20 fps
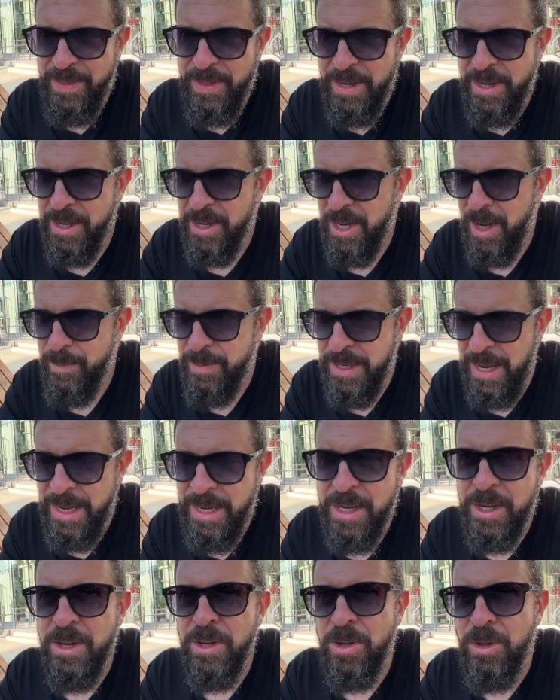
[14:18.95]
They didn't come to any
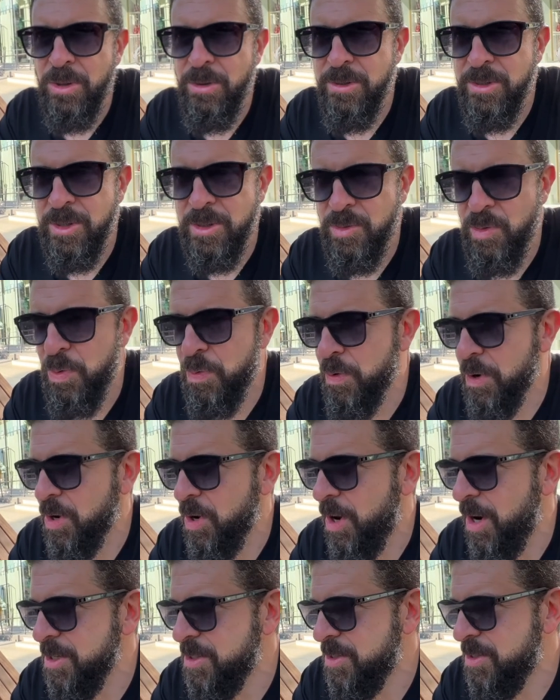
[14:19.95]
conclusions with
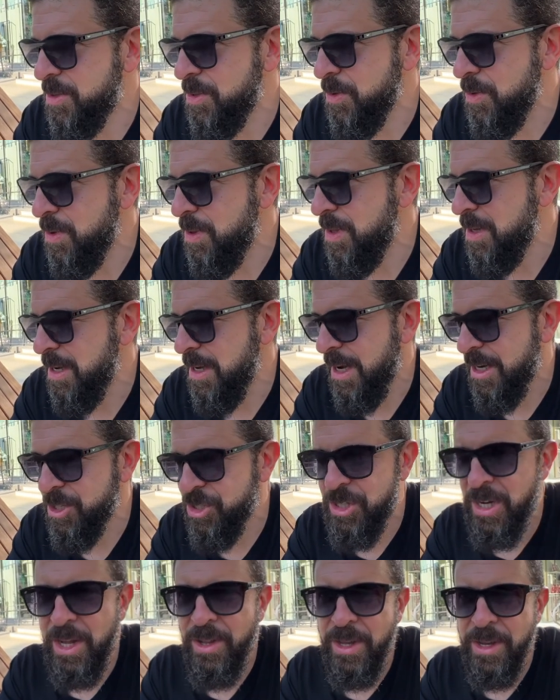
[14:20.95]
regards to the
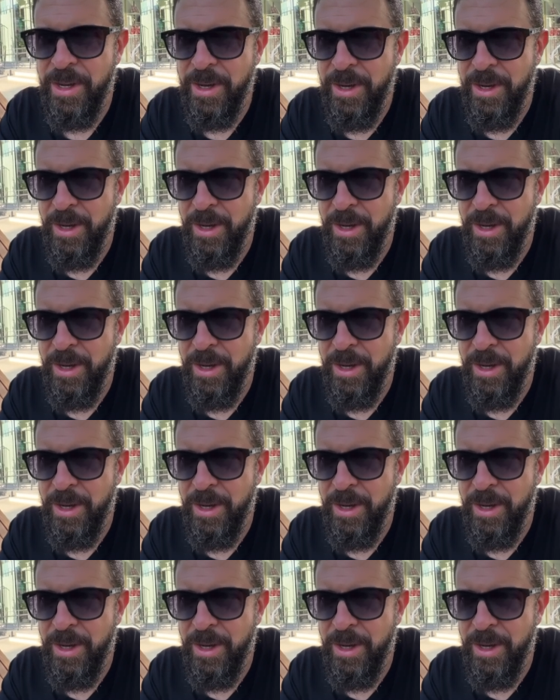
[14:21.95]
shelling